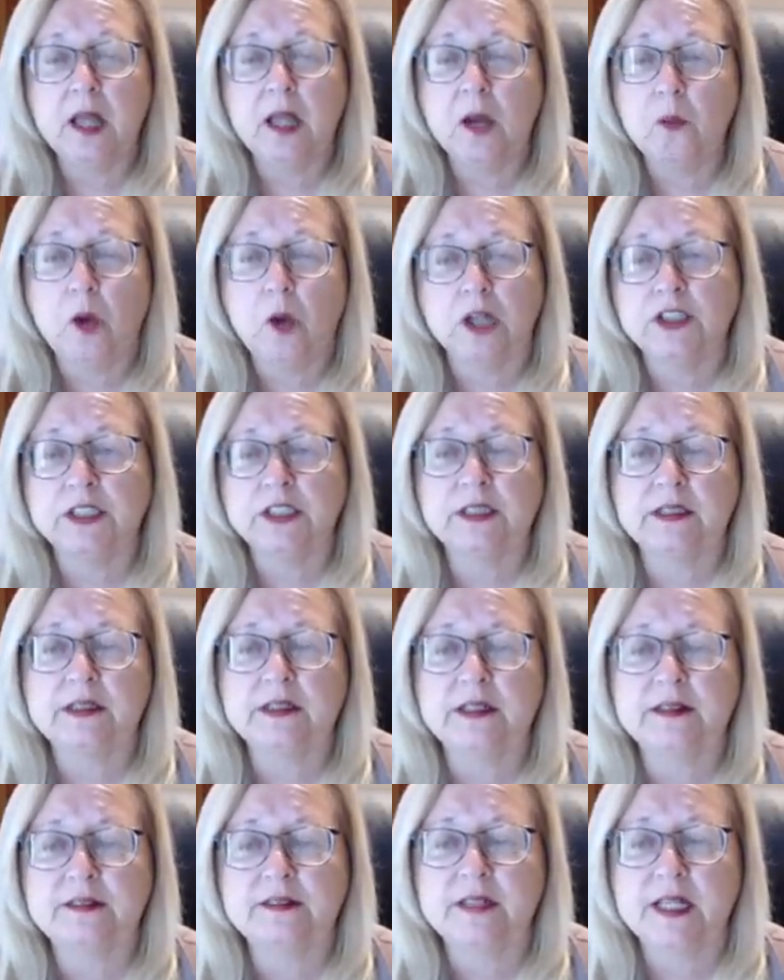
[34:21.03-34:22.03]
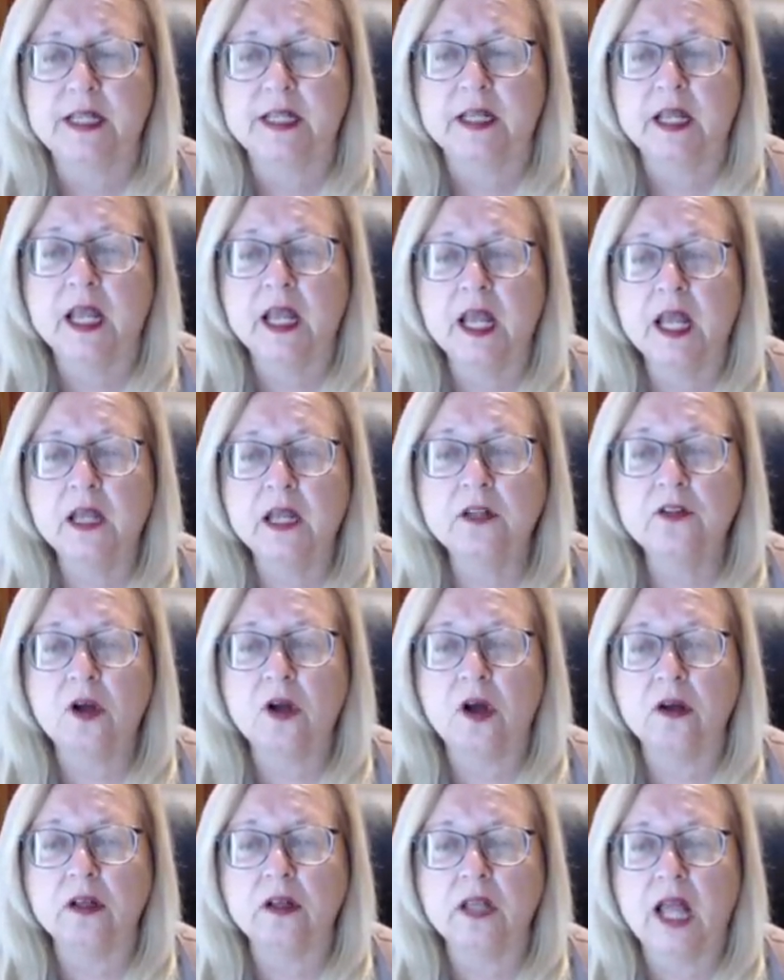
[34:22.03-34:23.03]
Washington, D.C.
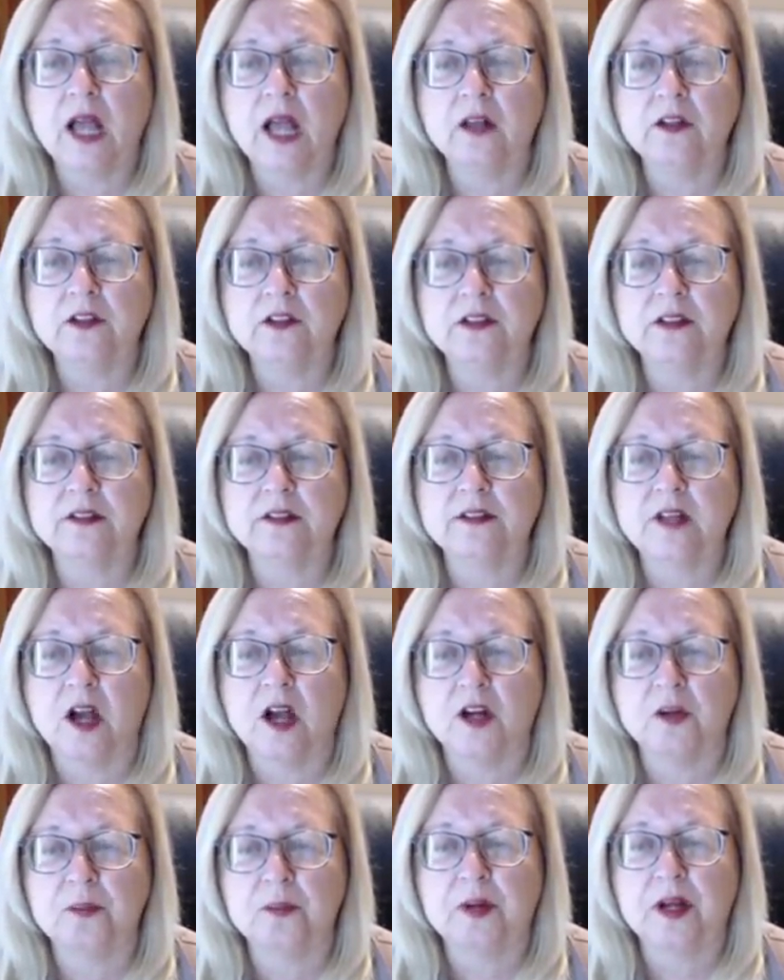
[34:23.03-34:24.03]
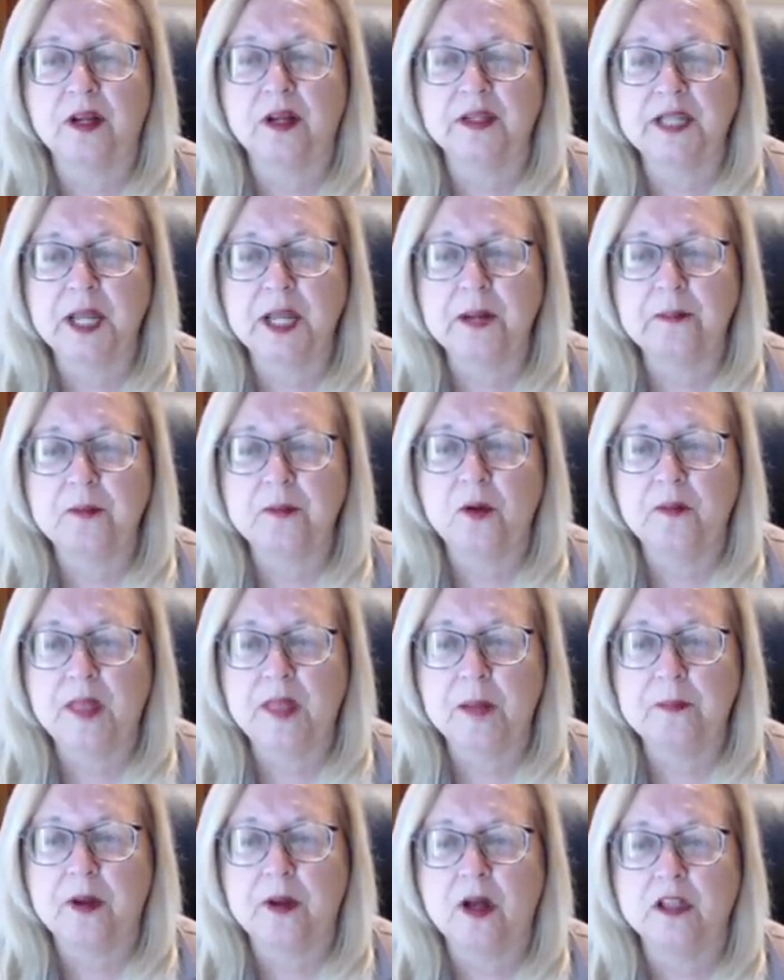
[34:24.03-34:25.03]
Talk louder to the soccer ball. Yep. Oh,
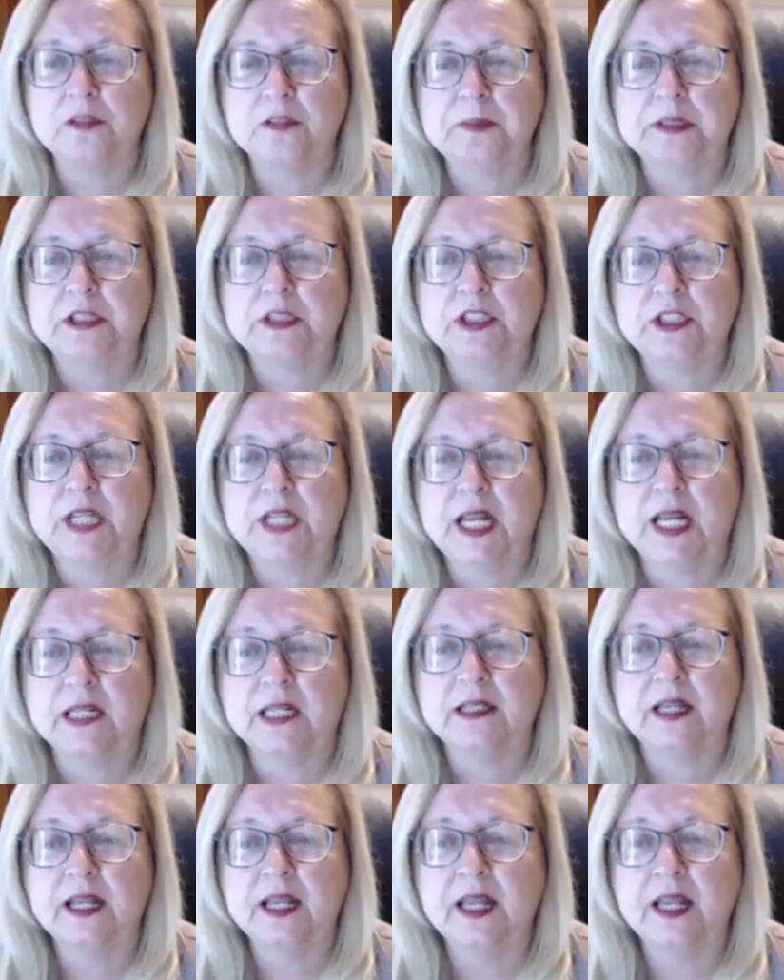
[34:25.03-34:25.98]
that ball's been checked.